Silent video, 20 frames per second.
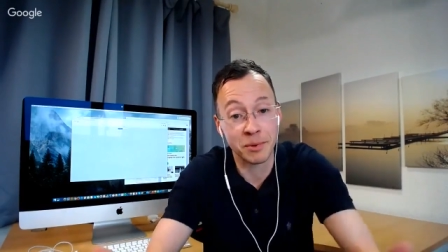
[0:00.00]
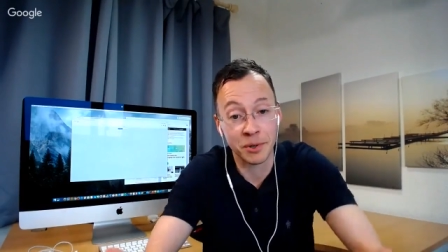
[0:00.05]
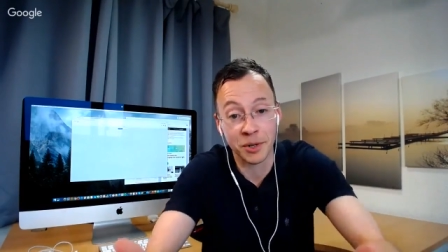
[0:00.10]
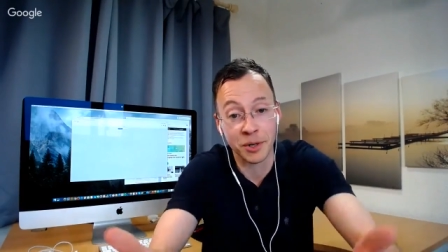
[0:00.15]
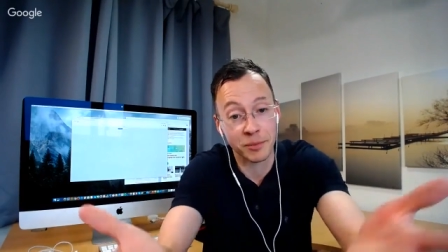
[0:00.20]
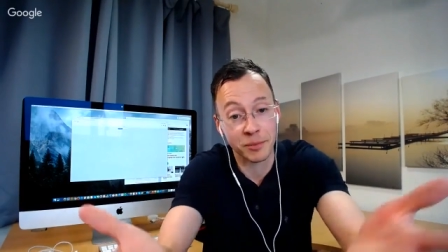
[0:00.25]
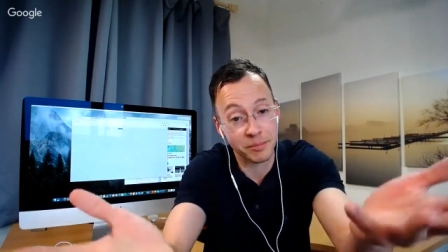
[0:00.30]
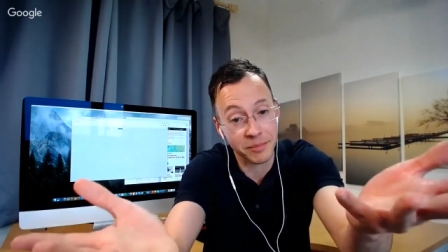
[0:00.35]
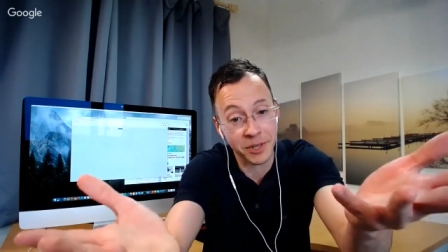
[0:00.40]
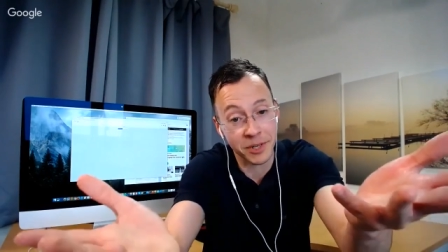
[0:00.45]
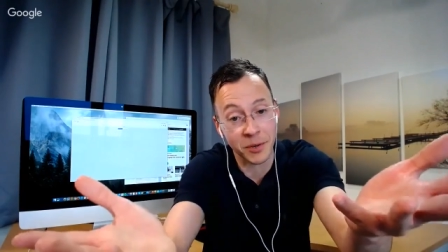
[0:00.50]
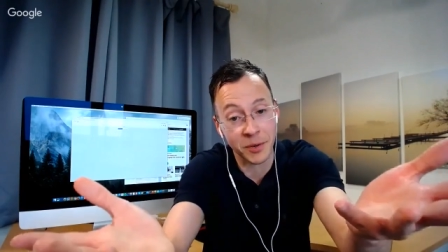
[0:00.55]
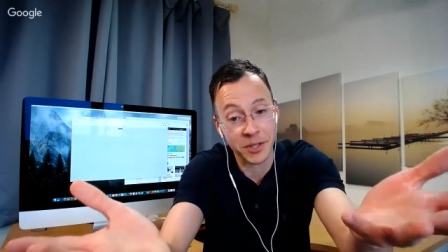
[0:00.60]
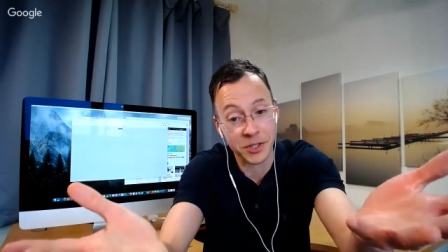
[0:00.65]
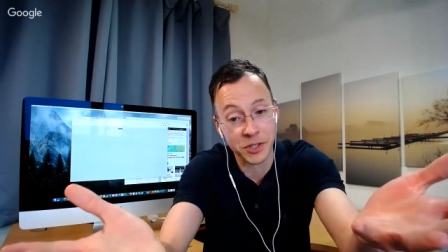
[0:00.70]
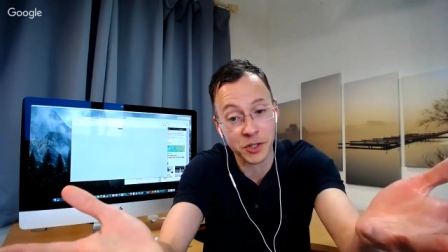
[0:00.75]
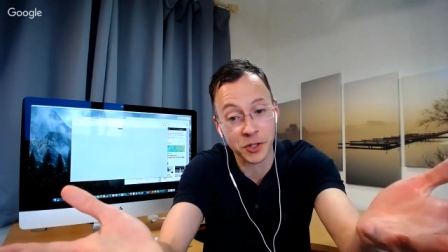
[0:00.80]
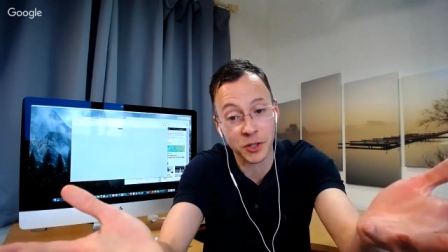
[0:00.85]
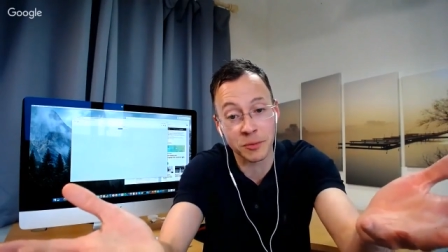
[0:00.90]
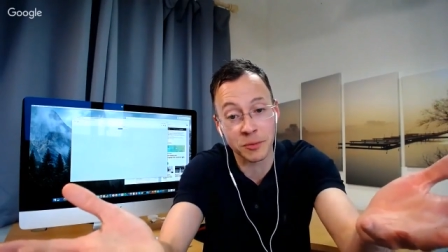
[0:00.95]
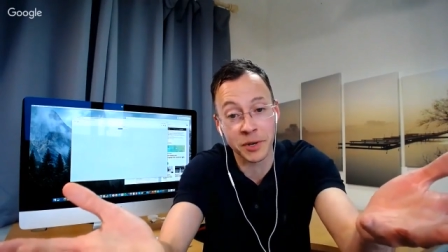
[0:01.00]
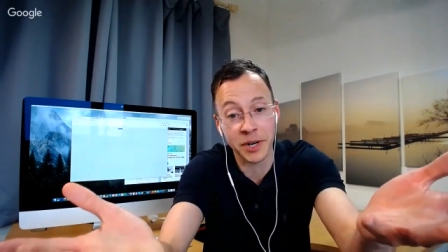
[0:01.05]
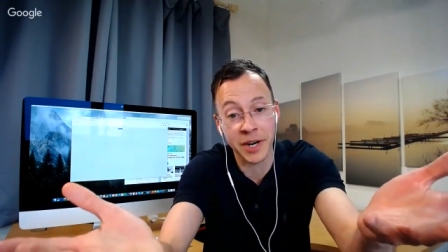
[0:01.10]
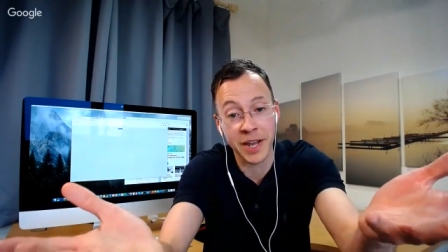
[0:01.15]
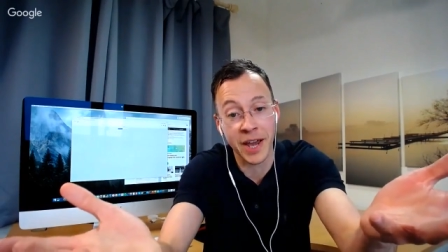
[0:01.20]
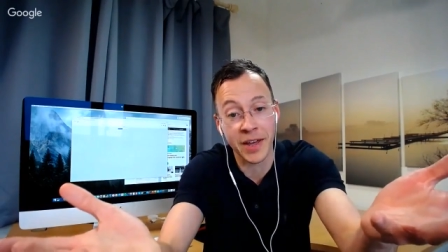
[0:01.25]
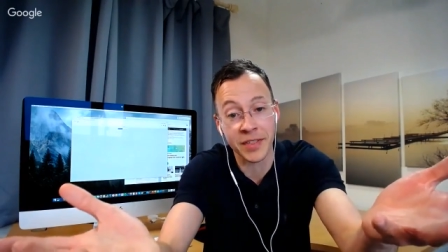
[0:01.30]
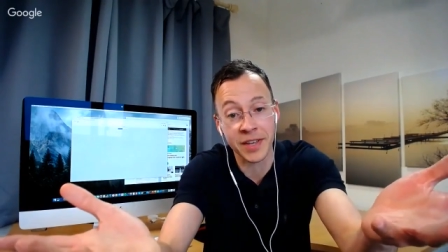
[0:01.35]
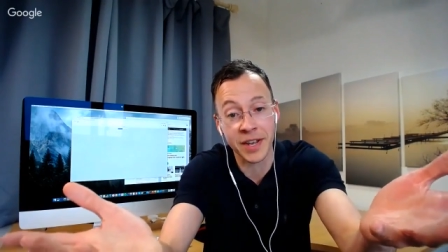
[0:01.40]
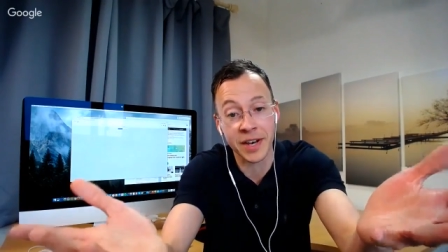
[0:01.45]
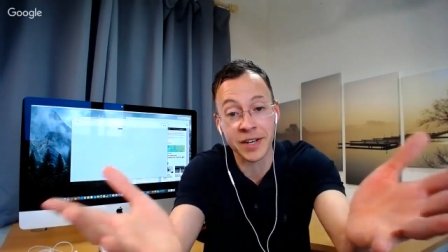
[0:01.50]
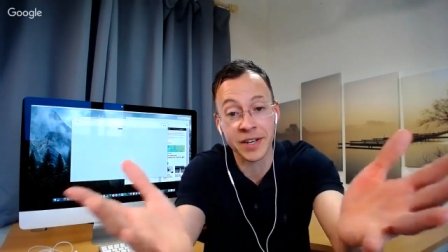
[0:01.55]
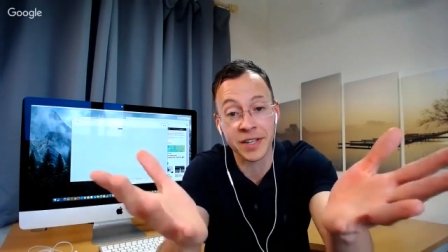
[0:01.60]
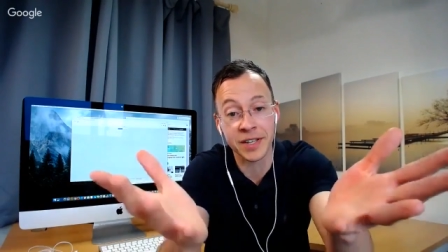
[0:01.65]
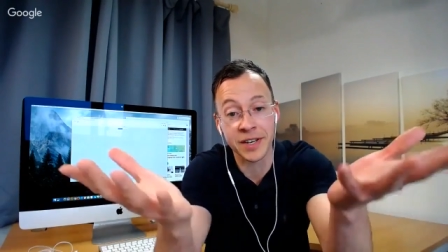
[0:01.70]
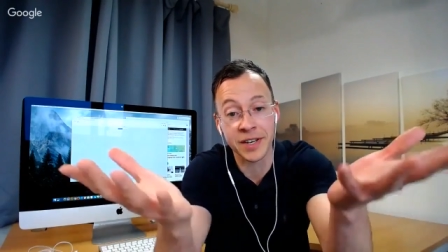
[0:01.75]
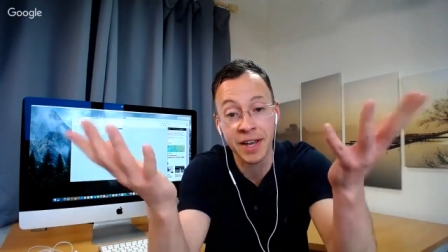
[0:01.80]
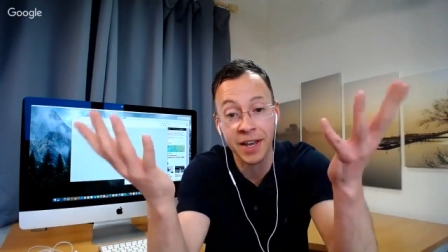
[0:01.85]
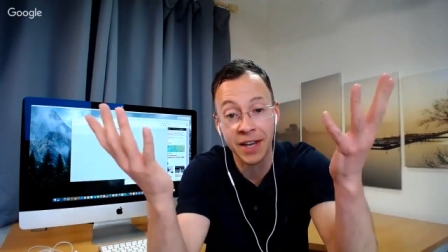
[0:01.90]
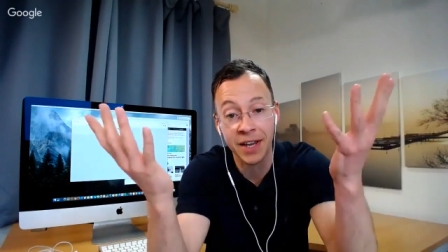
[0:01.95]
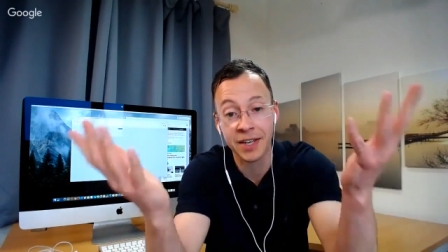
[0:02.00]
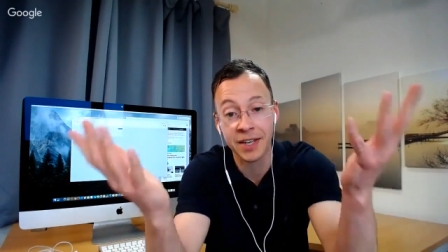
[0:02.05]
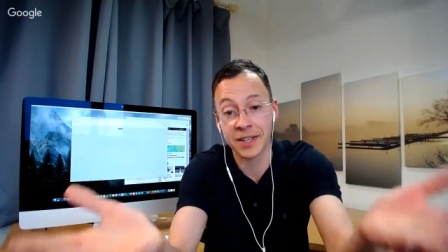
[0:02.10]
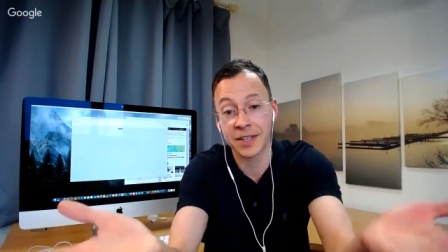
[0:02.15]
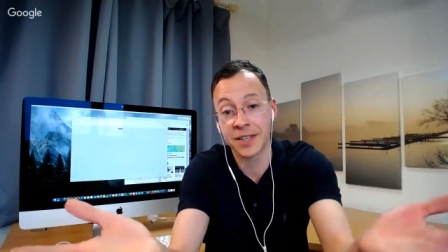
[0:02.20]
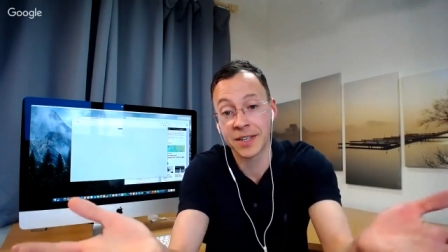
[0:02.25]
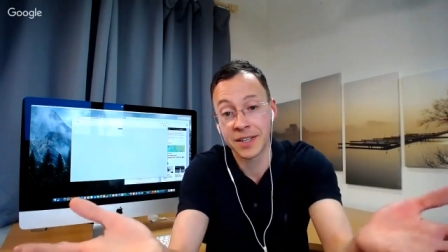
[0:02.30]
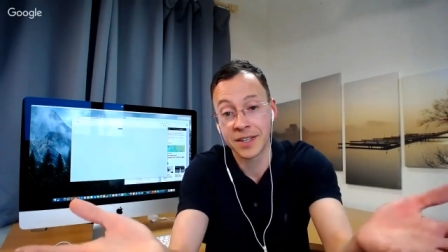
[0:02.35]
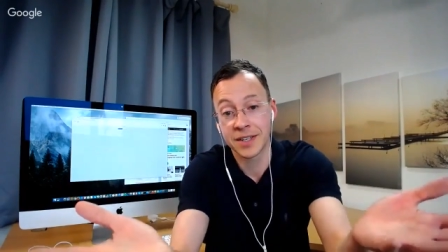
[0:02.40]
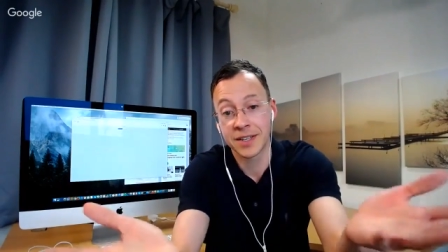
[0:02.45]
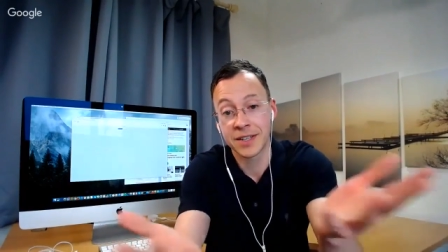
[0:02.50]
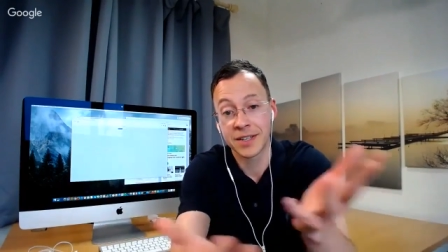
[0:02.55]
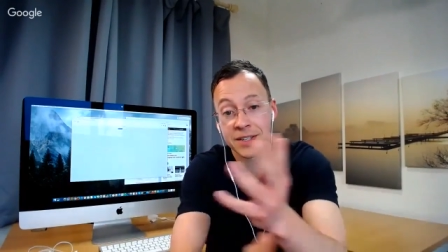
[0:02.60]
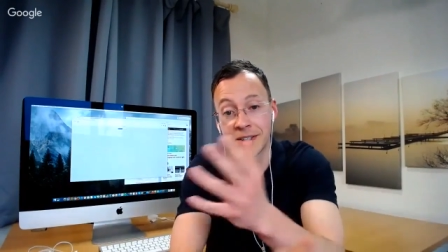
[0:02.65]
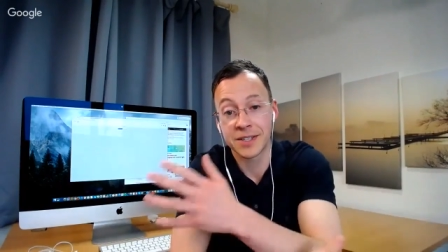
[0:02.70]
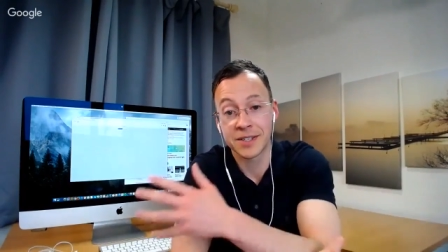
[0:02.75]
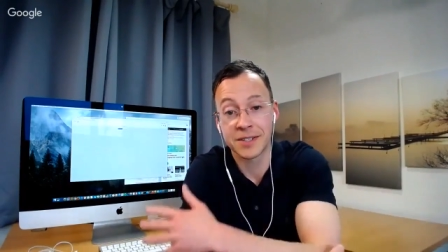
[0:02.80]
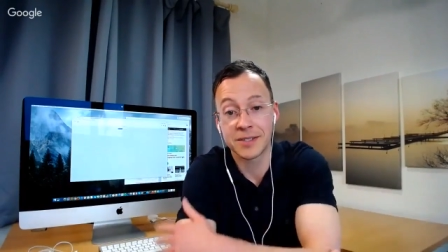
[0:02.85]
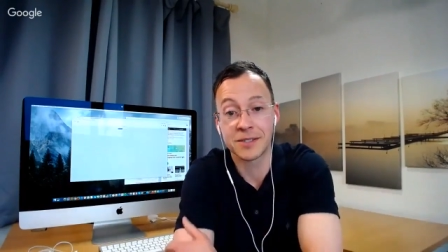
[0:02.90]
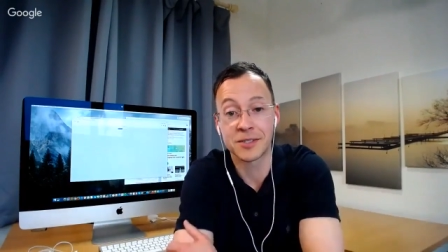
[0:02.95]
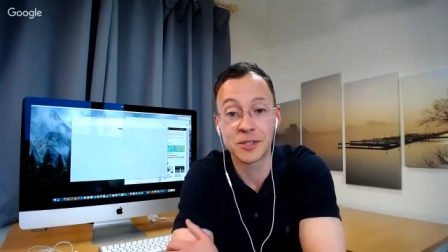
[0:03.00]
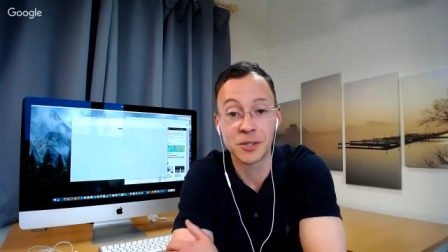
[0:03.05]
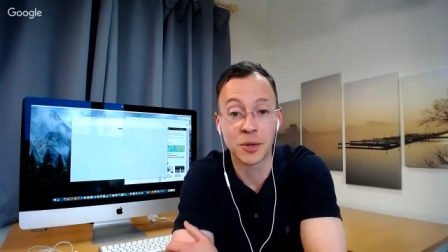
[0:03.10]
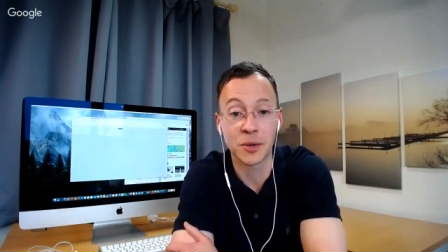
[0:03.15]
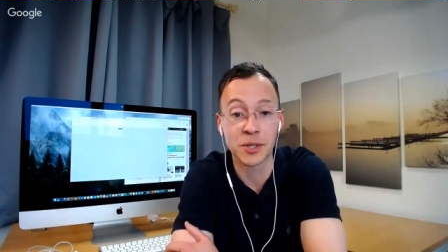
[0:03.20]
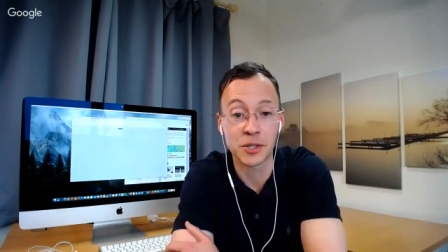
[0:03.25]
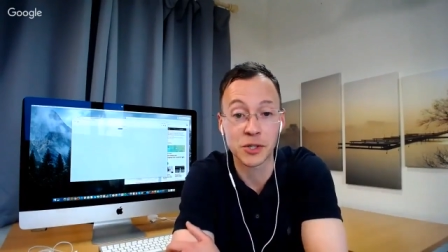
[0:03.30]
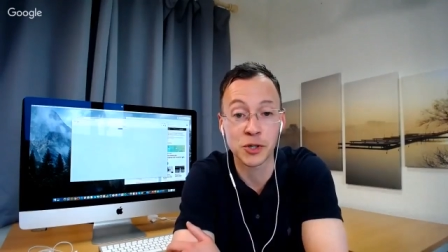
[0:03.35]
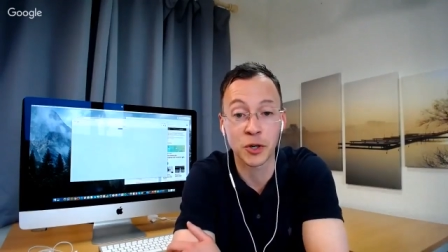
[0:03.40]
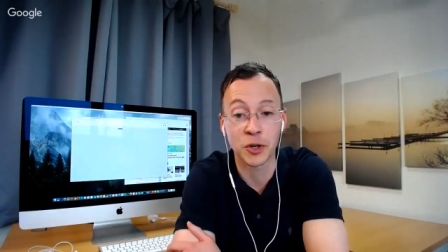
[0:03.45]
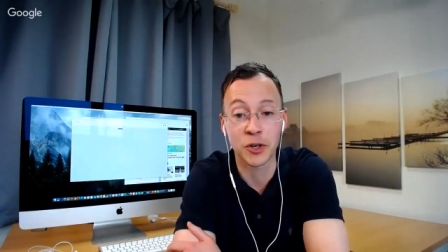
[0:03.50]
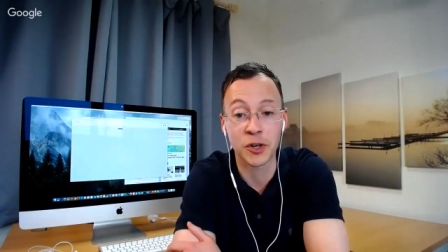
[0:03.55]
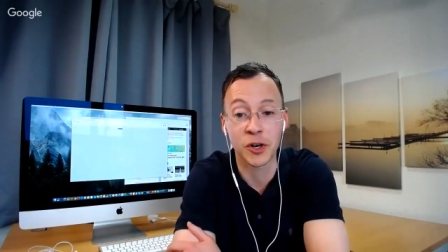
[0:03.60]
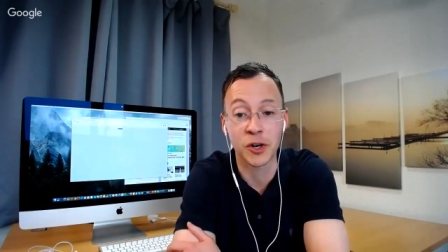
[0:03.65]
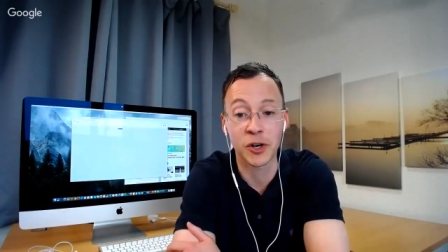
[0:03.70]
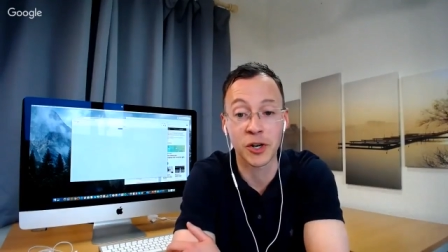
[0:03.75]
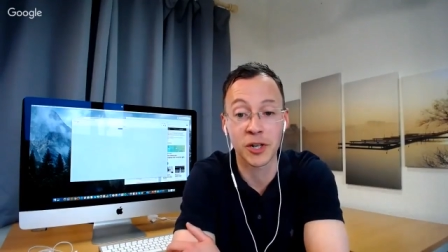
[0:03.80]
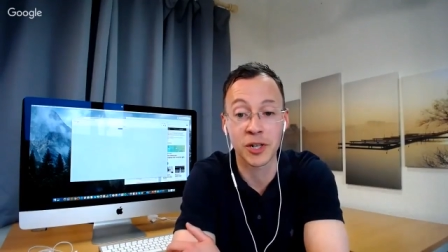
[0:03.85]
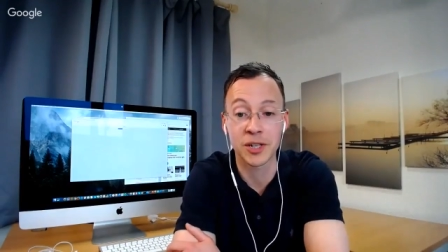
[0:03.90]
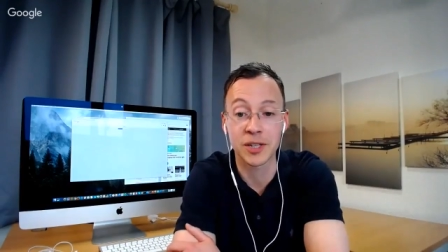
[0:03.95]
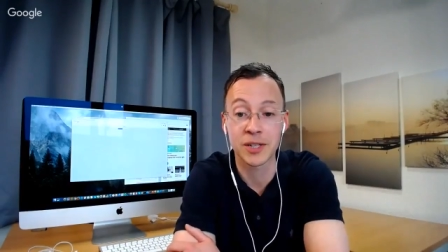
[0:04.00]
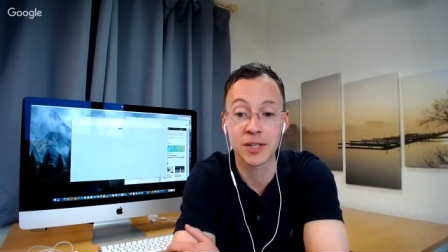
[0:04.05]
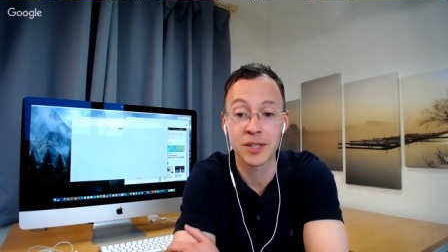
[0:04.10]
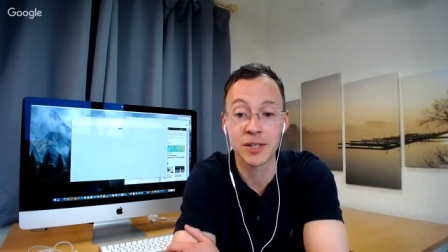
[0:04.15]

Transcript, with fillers: But you know it's your money at the end of the day, so it's your call.